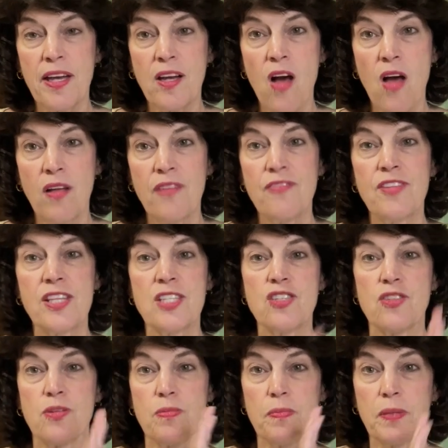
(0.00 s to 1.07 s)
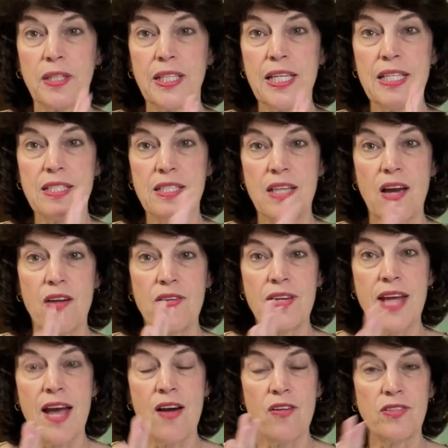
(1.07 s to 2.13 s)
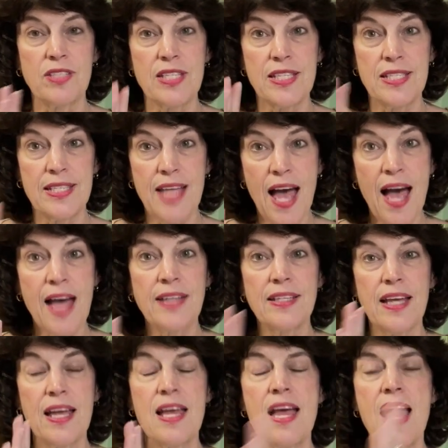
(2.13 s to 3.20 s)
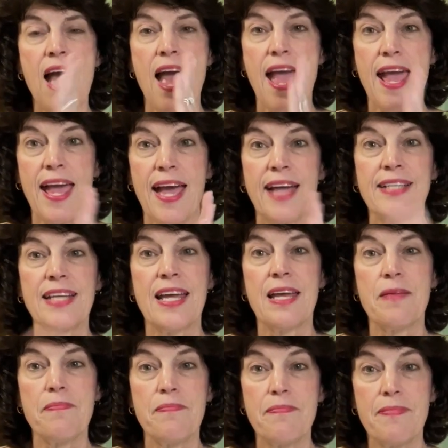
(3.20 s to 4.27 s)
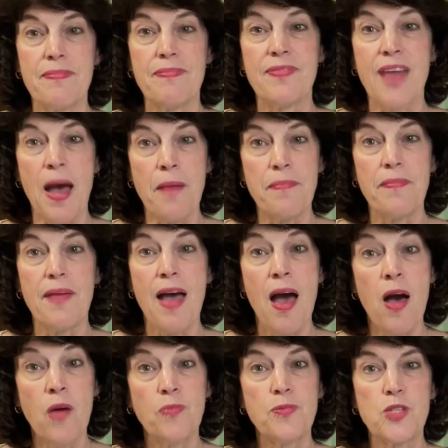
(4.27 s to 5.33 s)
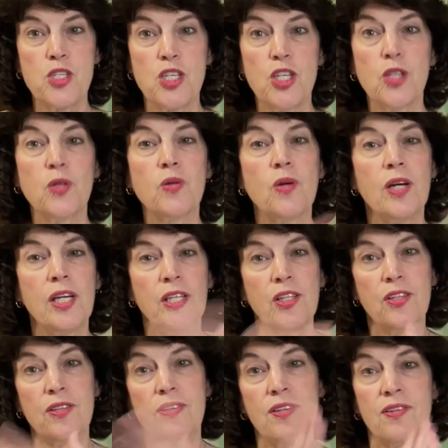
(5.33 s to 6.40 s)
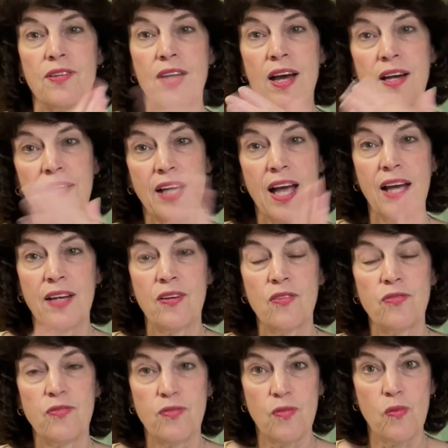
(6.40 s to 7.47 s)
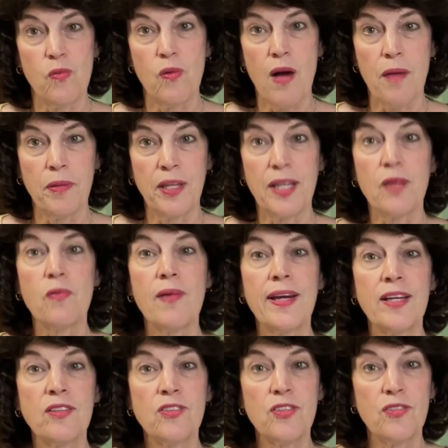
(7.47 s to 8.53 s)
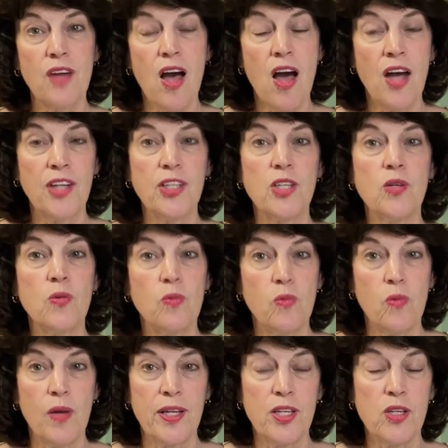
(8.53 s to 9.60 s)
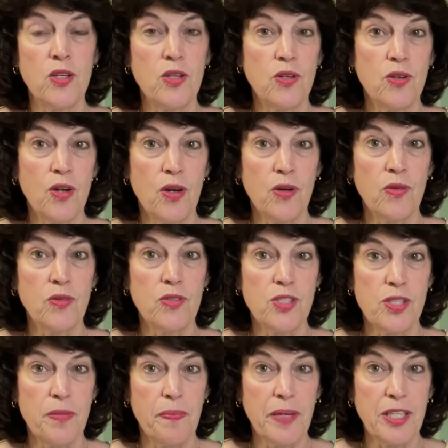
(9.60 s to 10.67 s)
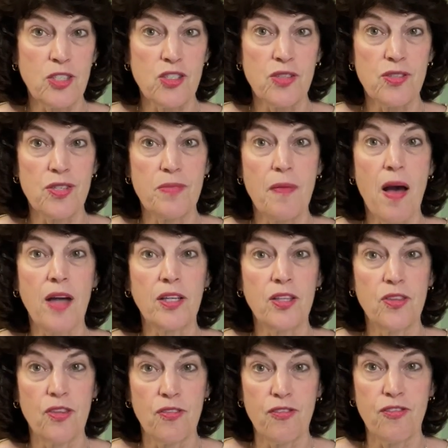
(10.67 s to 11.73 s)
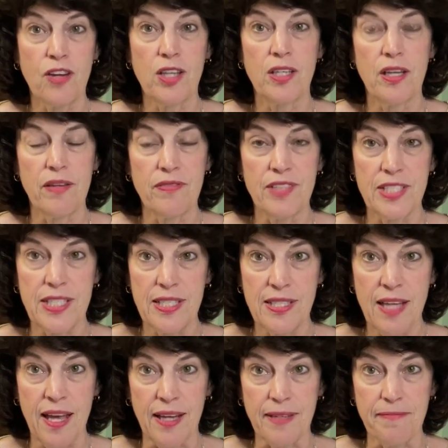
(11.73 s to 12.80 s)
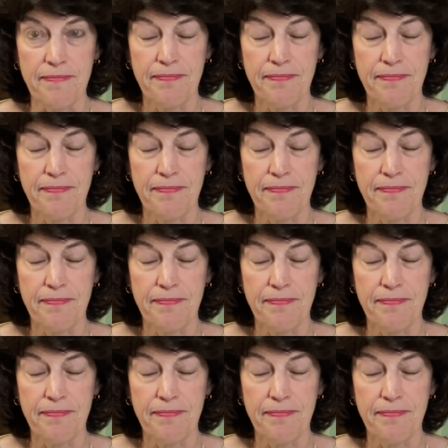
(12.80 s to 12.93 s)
all of this, your pleats are now set, and that helps you. They're not kind of wobbling around on you when you go to picture smock the front of the design.